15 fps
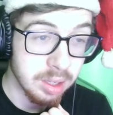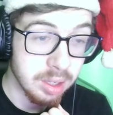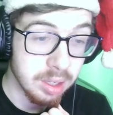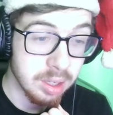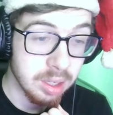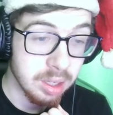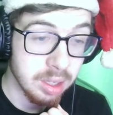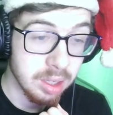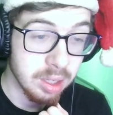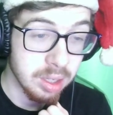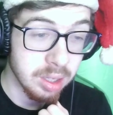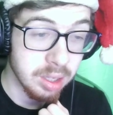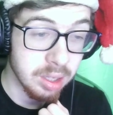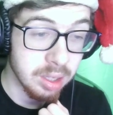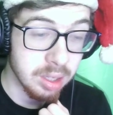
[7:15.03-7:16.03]

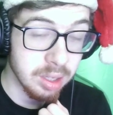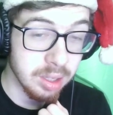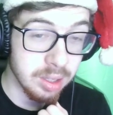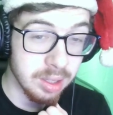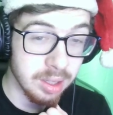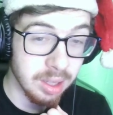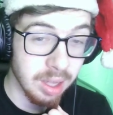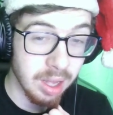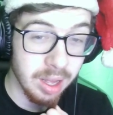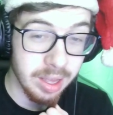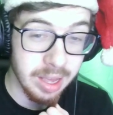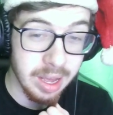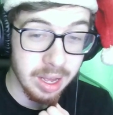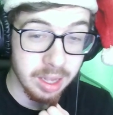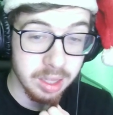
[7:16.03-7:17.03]
god, I'm dead. I'm
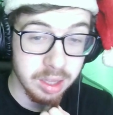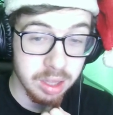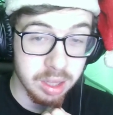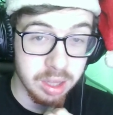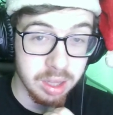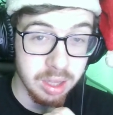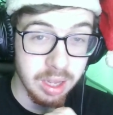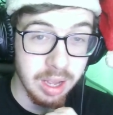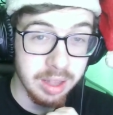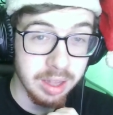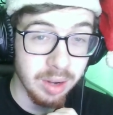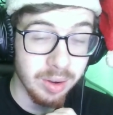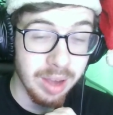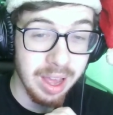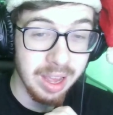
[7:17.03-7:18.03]
oh yeah, dead. It's
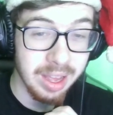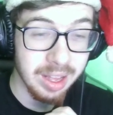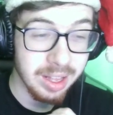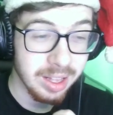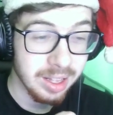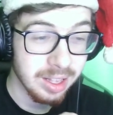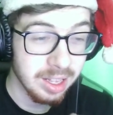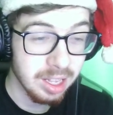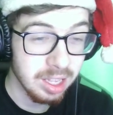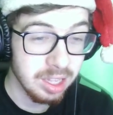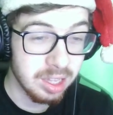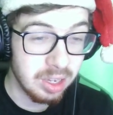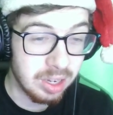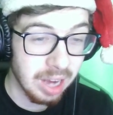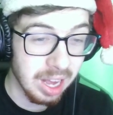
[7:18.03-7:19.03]
okay. You
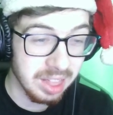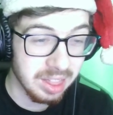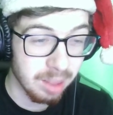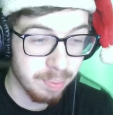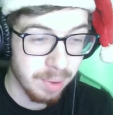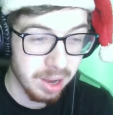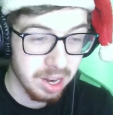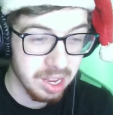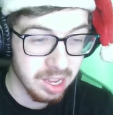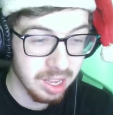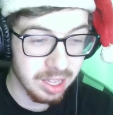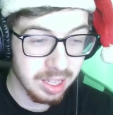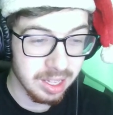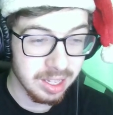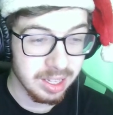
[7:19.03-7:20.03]
got this, buddy.
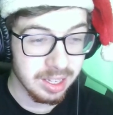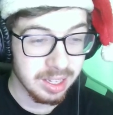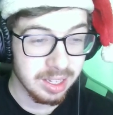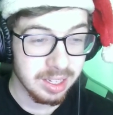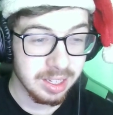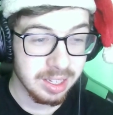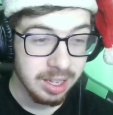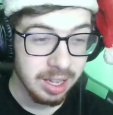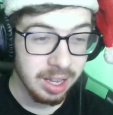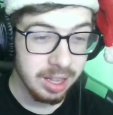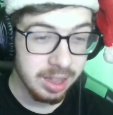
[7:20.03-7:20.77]
It's